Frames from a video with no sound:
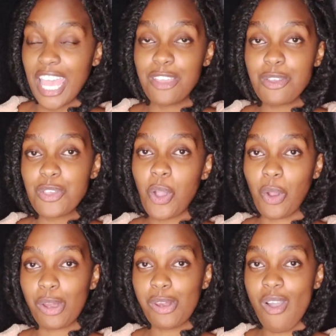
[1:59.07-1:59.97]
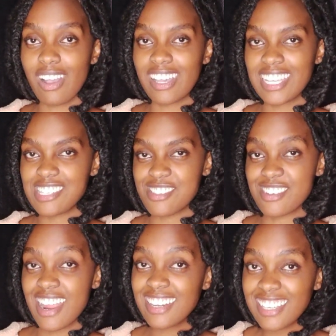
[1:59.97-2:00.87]
You know, your clock is
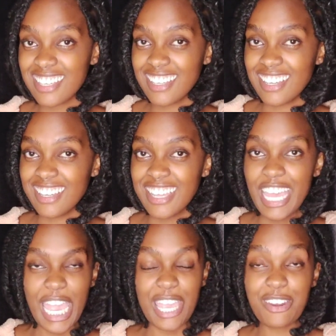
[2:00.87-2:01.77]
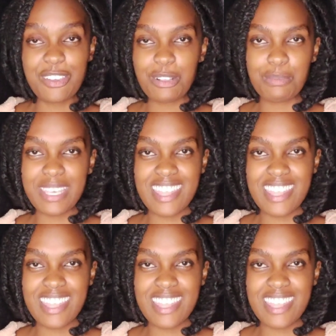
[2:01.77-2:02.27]
running. You know, you'll be